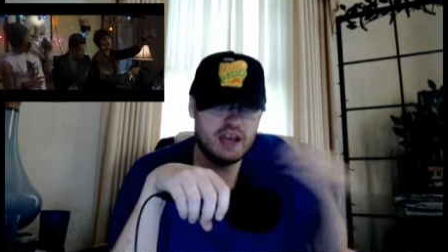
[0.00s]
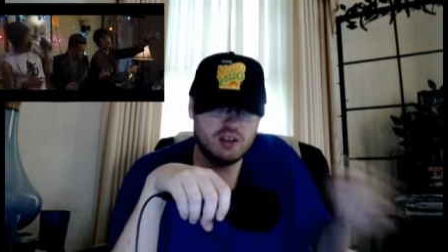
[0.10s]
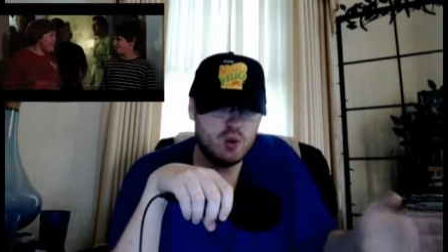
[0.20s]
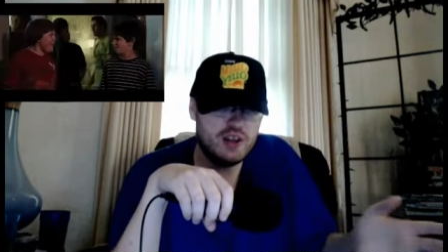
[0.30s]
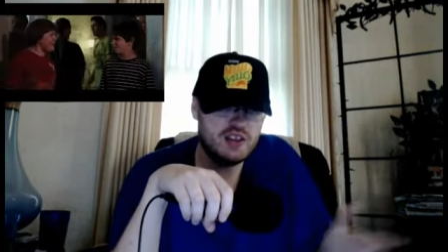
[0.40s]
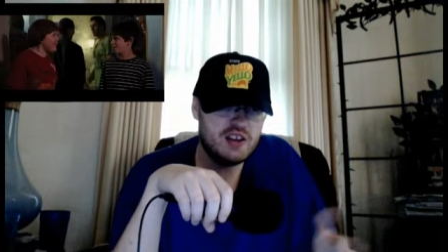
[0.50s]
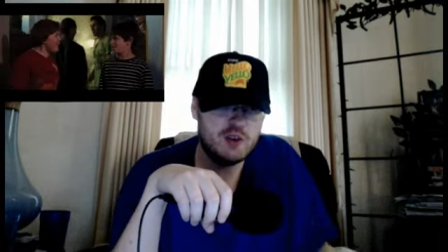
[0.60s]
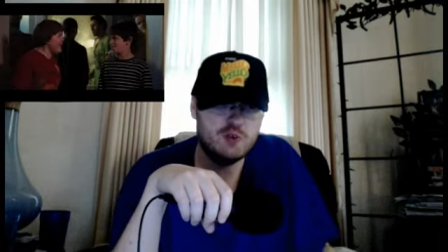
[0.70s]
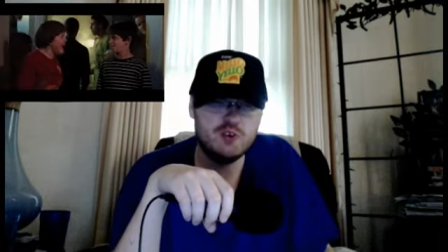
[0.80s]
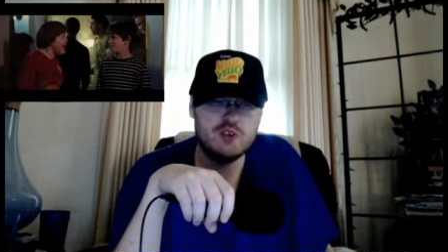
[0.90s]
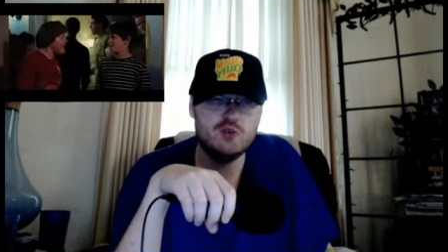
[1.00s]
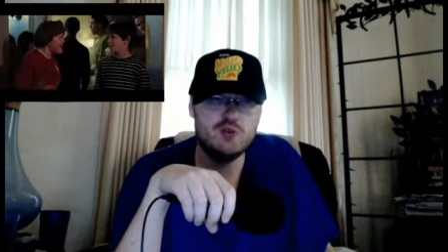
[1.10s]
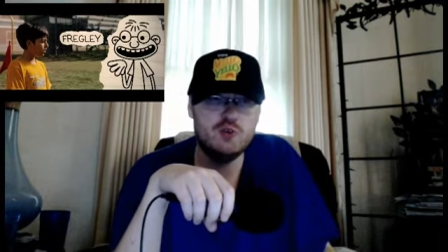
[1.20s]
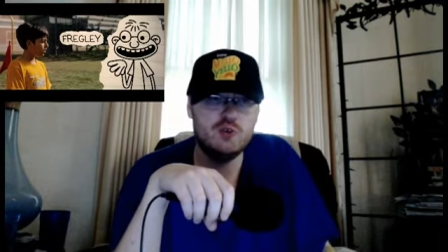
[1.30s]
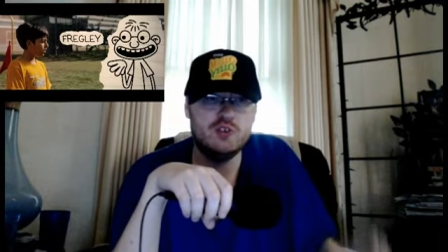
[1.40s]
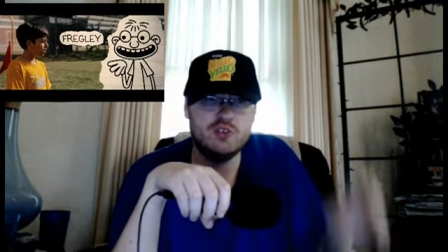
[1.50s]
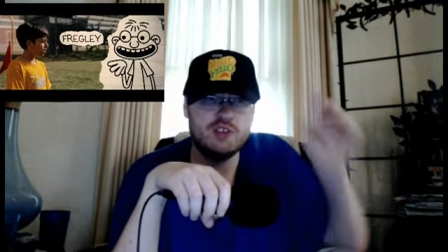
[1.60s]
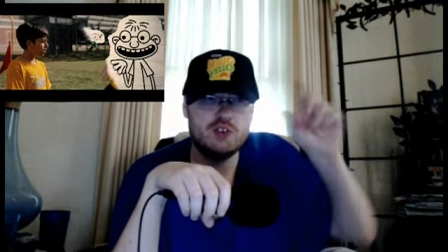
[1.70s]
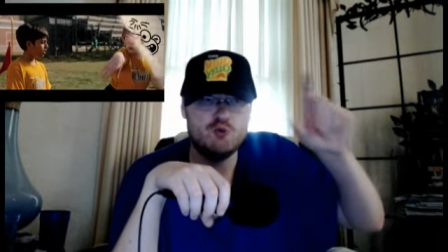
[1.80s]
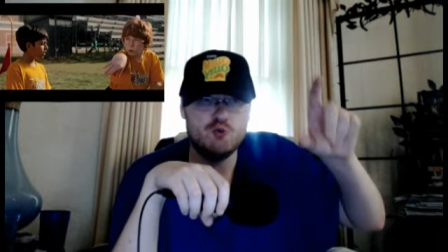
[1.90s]
the way the characters are introduced is like
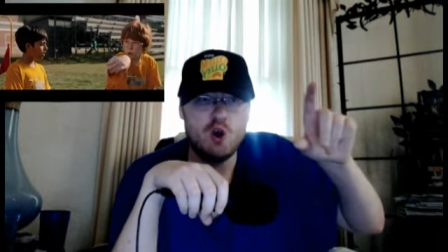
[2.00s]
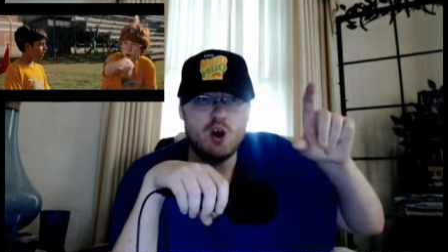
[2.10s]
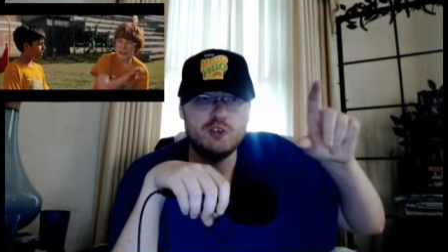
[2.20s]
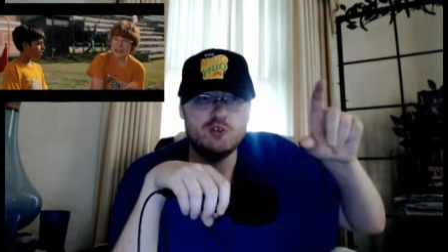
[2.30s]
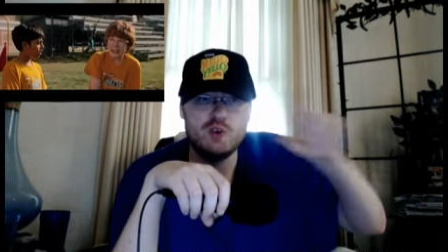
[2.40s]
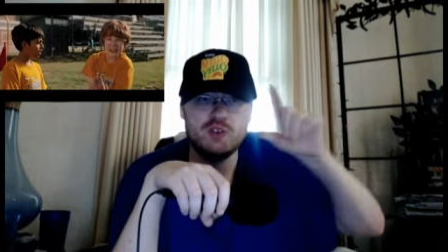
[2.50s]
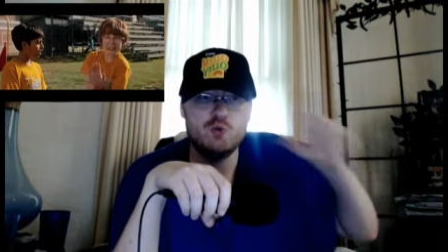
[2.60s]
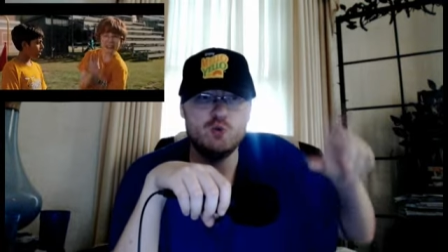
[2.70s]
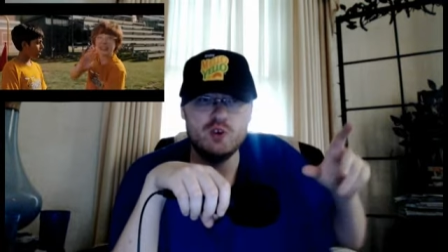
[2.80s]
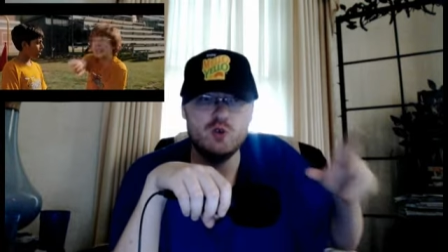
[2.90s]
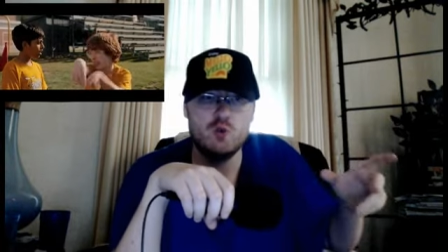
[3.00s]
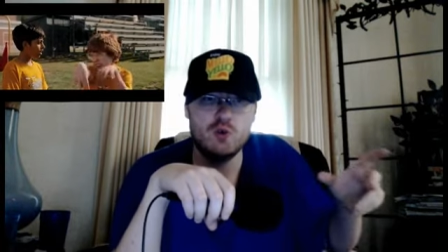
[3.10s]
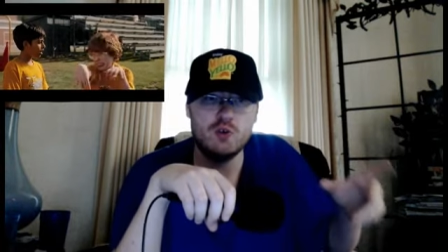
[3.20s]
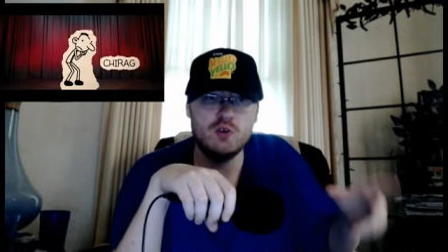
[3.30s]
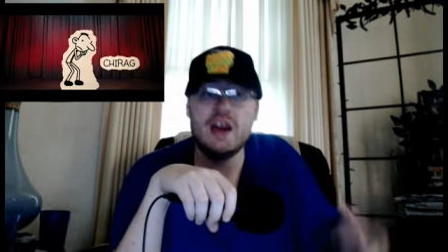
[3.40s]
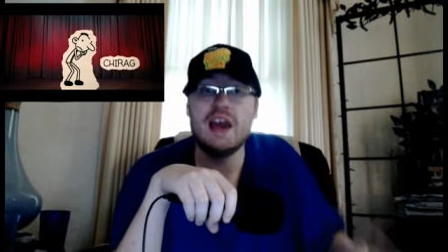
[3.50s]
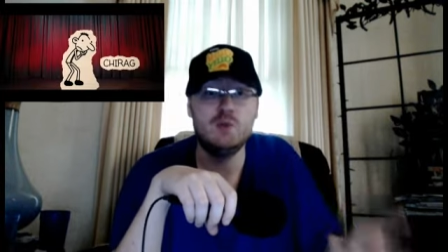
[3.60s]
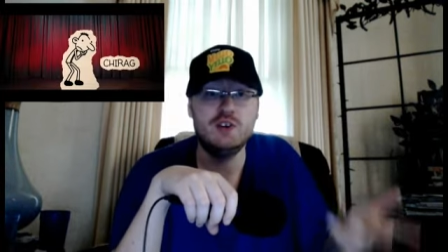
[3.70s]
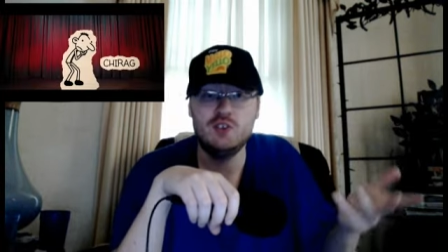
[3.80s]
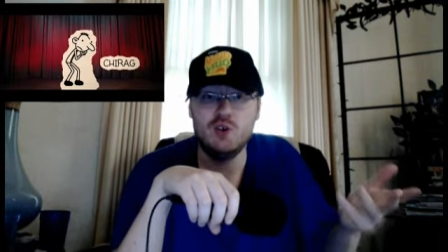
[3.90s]
the drawings are in the real world. I
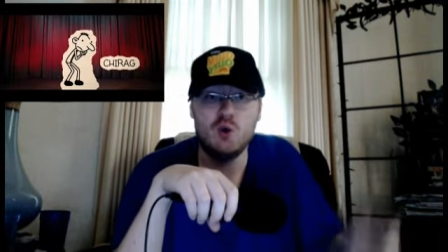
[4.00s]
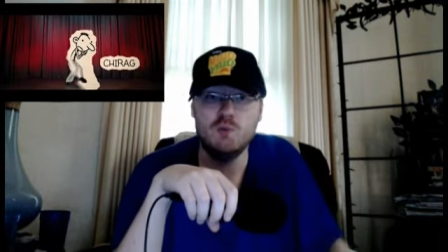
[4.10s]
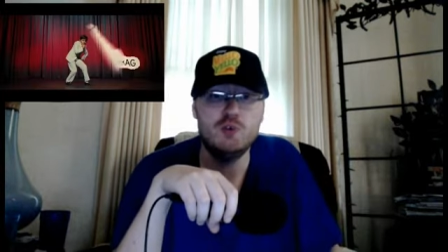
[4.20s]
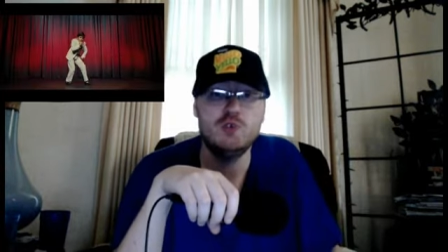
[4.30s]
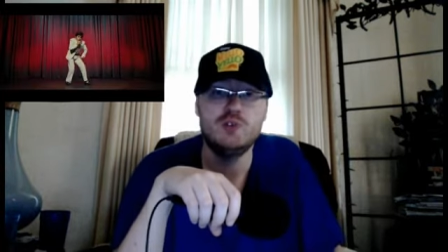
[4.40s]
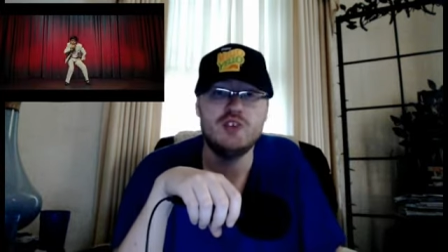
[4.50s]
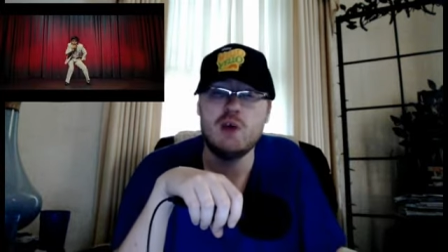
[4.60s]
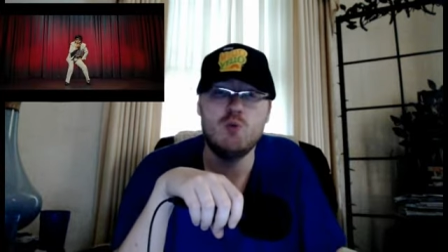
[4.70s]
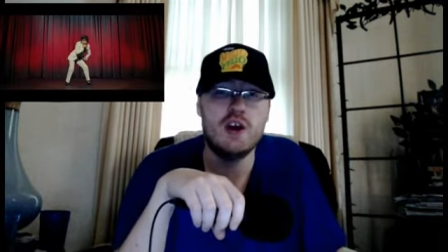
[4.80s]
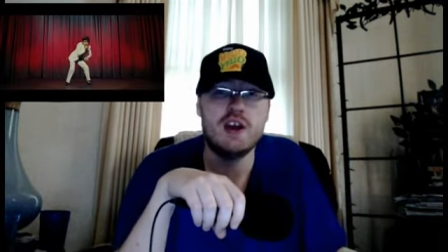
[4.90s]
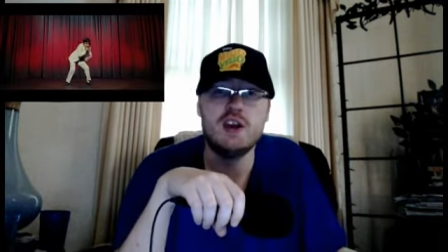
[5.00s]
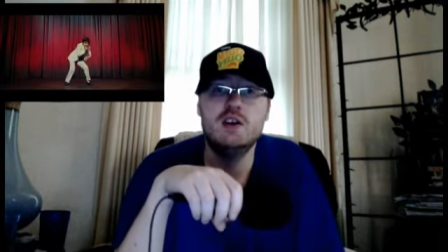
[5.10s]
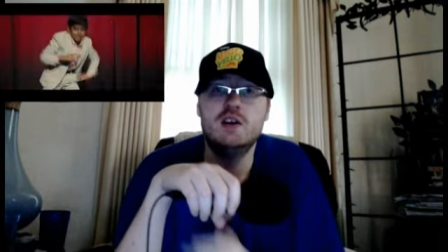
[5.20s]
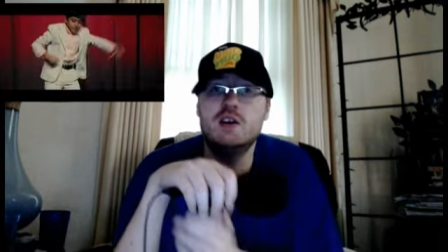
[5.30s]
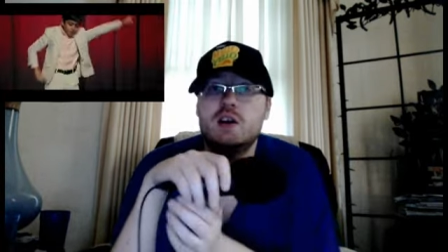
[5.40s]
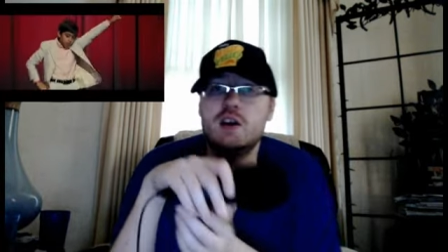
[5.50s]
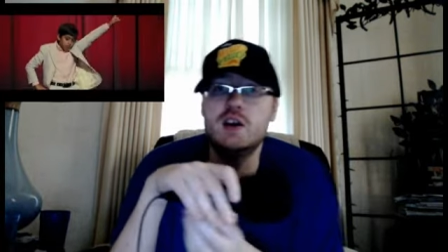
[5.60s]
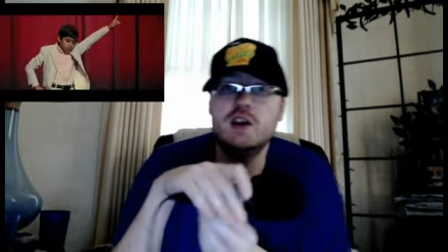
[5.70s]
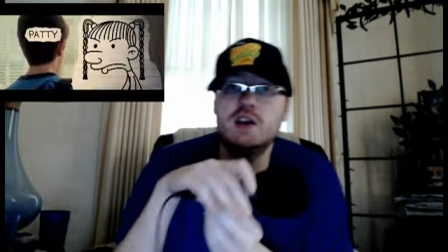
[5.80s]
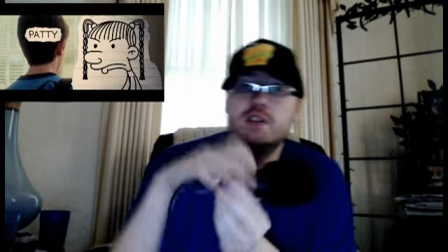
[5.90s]
wish the whole movie was that way.
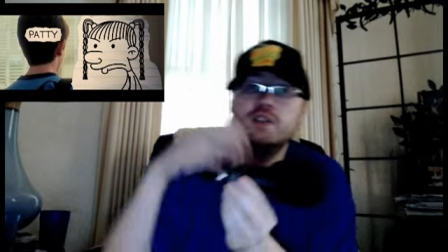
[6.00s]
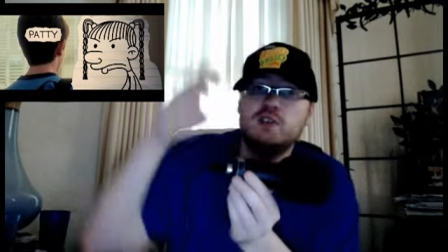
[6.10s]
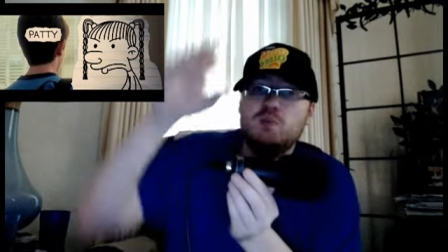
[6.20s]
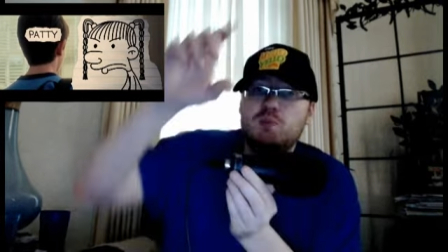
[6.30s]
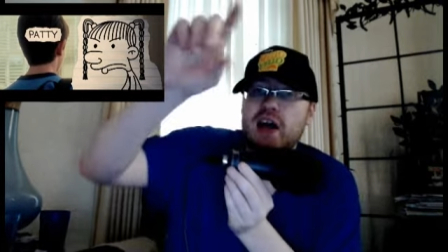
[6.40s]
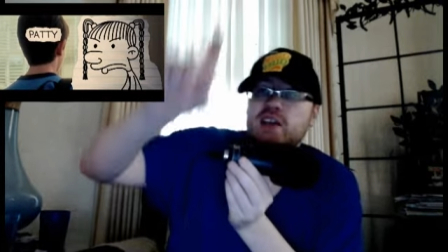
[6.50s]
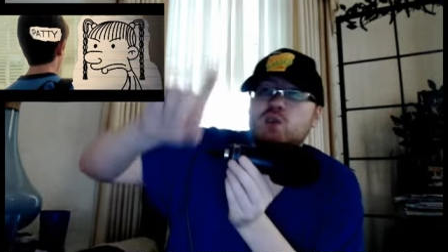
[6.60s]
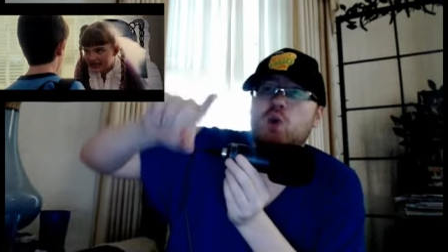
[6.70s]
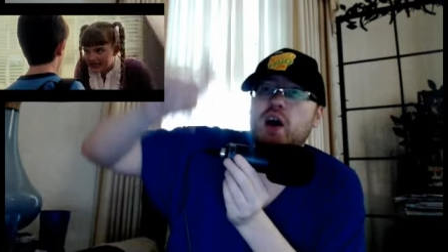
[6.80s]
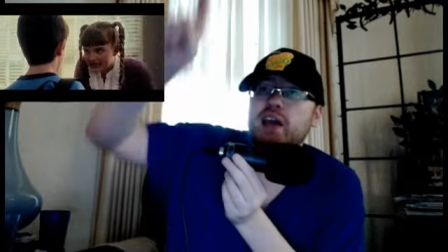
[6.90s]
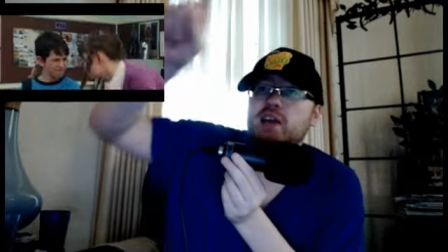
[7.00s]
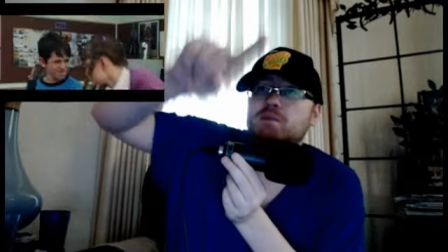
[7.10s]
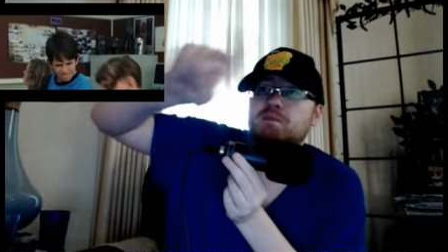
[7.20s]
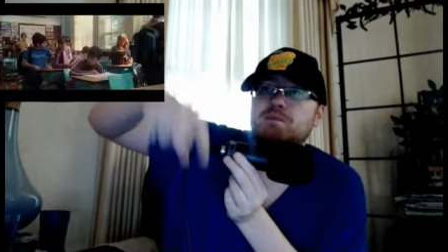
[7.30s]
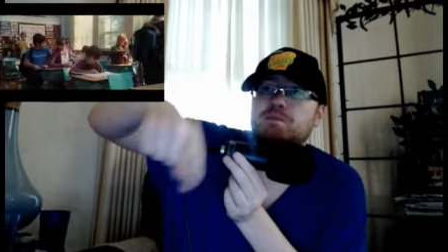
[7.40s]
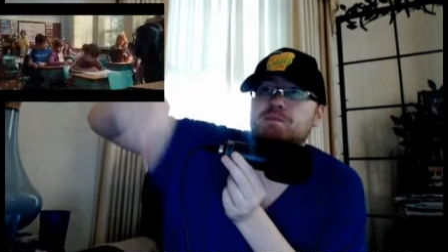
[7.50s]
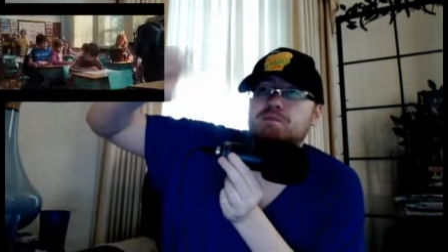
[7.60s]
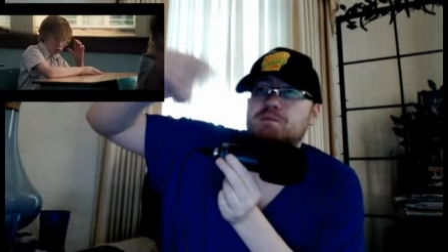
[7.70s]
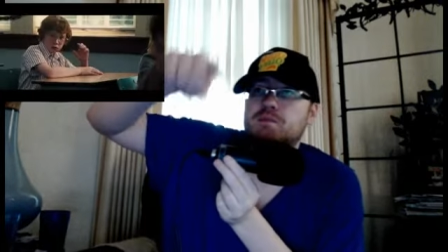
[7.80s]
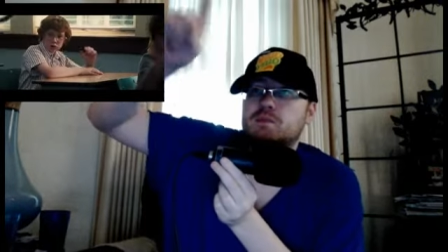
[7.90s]
These black and white,
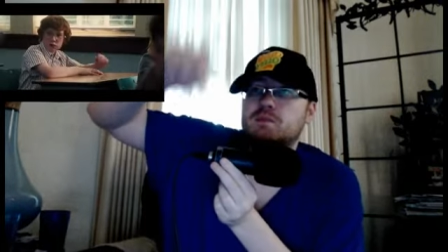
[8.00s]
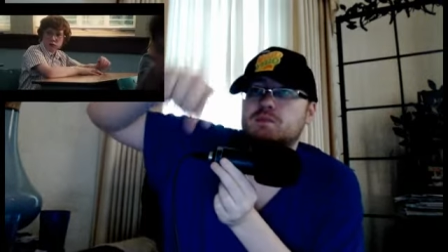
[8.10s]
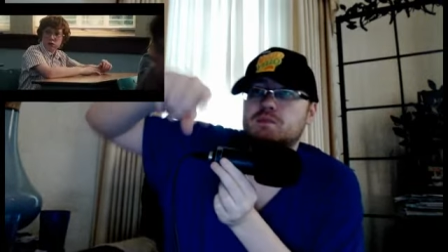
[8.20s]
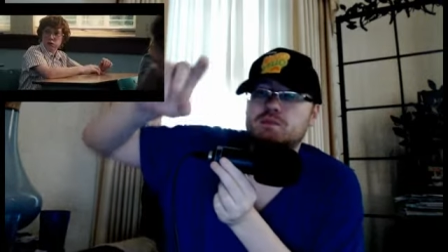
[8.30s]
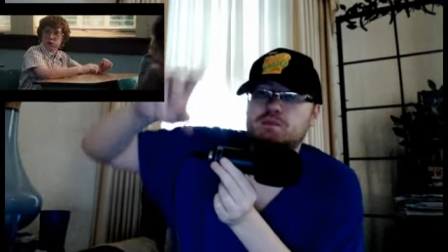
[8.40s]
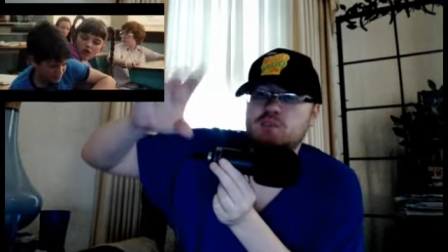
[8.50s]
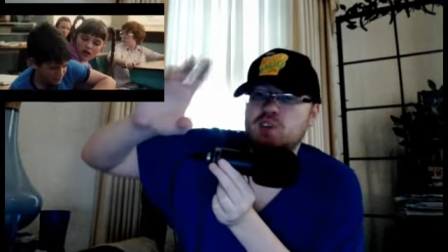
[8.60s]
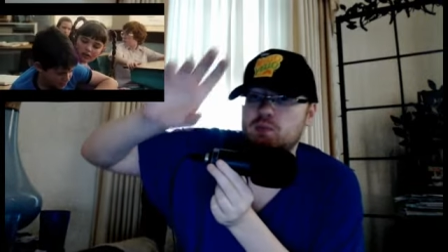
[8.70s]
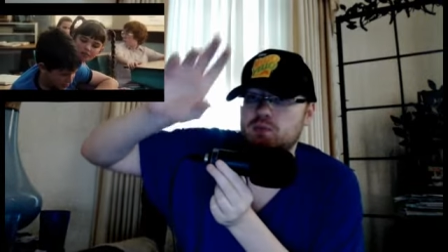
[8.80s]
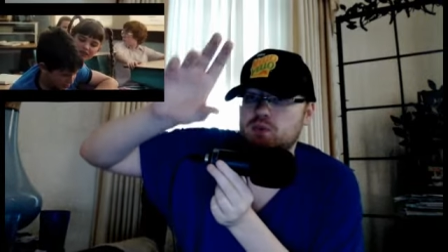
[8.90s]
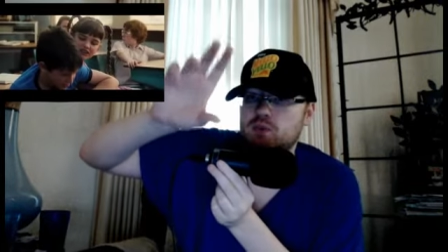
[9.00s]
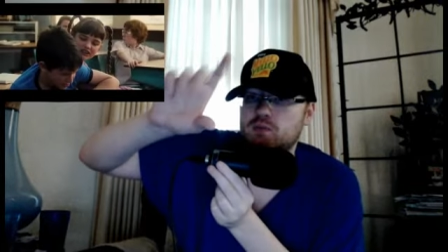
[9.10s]
tip, you know,